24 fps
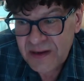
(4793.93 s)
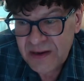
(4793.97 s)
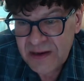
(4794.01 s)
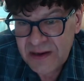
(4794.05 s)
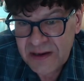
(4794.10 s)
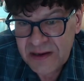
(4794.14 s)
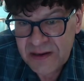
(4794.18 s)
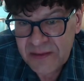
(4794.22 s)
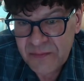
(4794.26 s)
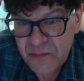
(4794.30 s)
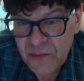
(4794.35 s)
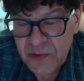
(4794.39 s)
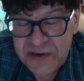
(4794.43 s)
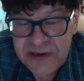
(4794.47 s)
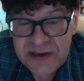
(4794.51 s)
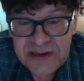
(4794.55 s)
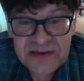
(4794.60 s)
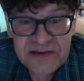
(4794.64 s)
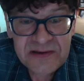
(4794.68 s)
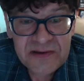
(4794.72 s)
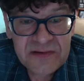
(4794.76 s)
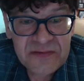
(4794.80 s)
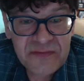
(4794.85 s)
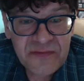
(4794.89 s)
Um, what do
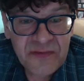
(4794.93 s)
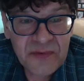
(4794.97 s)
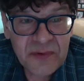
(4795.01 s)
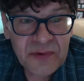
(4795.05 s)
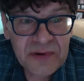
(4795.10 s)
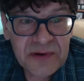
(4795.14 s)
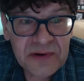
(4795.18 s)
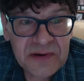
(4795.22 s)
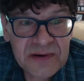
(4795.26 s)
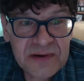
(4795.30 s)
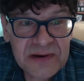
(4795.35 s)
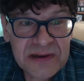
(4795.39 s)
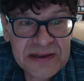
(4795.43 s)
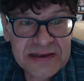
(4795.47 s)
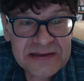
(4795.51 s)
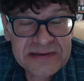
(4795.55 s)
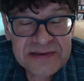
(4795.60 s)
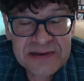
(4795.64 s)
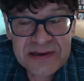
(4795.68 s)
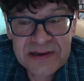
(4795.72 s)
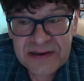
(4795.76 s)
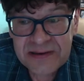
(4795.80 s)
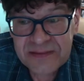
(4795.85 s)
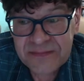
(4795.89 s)
you do for
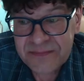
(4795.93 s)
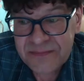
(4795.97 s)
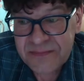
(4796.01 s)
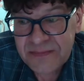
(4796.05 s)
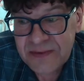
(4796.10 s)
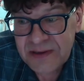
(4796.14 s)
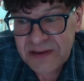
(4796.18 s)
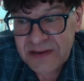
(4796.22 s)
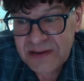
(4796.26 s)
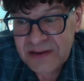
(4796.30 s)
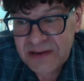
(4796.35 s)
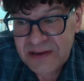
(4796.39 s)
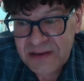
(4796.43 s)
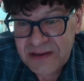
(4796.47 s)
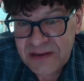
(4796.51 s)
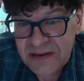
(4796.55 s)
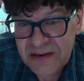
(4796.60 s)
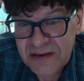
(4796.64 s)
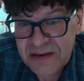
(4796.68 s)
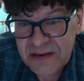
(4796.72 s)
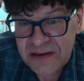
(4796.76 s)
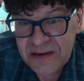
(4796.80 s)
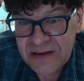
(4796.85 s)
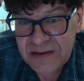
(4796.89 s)
income?
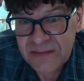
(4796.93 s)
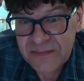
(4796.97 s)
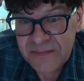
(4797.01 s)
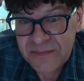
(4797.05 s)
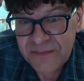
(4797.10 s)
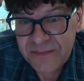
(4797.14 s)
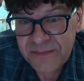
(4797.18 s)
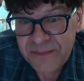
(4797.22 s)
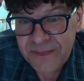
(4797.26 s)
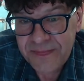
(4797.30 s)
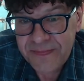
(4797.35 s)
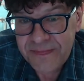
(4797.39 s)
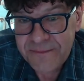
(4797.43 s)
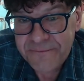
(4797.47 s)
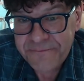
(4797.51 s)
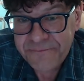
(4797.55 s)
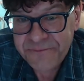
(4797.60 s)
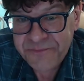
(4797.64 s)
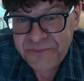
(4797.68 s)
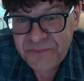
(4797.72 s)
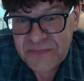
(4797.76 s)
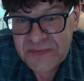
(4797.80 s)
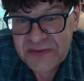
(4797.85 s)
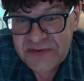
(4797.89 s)
Um,
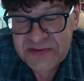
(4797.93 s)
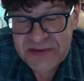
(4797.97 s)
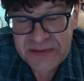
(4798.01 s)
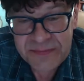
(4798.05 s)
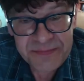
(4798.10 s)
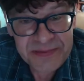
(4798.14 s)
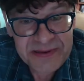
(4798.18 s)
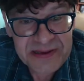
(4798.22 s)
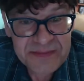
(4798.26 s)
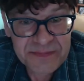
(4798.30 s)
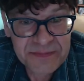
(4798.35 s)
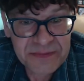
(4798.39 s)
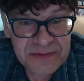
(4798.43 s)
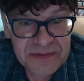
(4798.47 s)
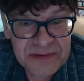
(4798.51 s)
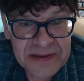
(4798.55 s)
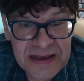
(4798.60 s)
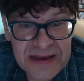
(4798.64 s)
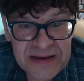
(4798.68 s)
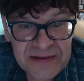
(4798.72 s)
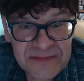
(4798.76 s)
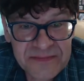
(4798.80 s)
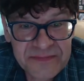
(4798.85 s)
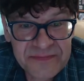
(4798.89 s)
some people
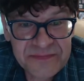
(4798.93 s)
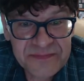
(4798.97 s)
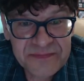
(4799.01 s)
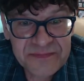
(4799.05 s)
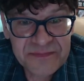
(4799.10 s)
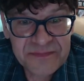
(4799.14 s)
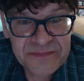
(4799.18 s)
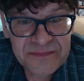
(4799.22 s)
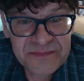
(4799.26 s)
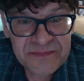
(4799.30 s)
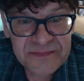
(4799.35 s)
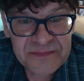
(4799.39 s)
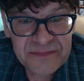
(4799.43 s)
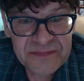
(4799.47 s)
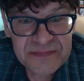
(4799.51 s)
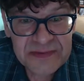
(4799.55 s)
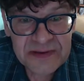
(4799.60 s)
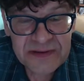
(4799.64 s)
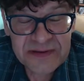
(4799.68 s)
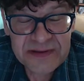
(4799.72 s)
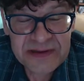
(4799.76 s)
have, you know,